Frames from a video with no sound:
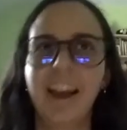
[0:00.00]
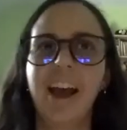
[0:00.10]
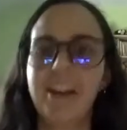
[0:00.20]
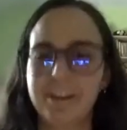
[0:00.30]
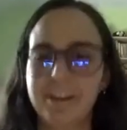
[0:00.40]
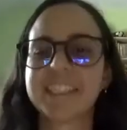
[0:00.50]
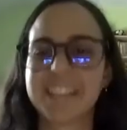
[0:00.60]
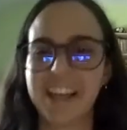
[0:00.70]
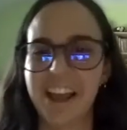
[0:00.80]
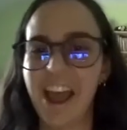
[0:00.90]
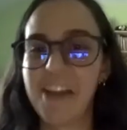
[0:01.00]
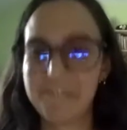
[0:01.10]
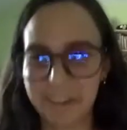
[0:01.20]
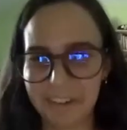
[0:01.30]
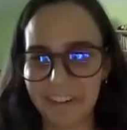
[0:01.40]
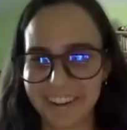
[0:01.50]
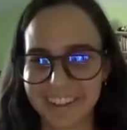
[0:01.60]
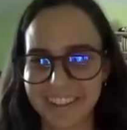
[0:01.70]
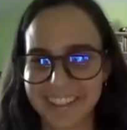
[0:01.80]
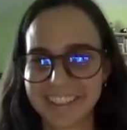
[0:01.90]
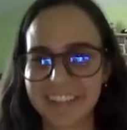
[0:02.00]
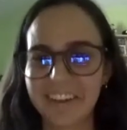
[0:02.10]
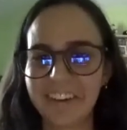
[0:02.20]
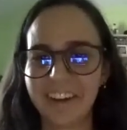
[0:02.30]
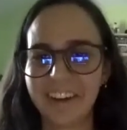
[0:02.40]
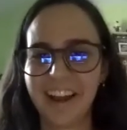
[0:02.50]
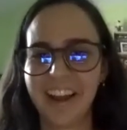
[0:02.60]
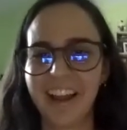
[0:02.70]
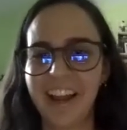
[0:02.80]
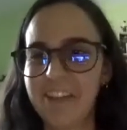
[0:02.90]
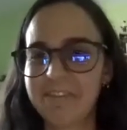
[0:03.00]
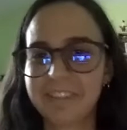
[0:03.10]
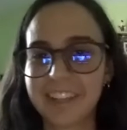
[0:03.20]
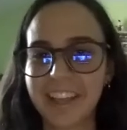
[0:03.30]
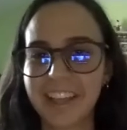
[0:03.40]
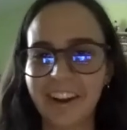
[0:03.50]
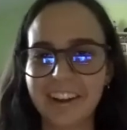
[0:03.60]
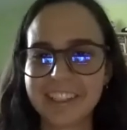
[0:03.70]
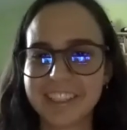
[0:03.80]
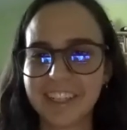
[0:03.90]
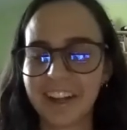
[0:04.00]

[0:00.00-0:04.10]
affects everyone. So if there's,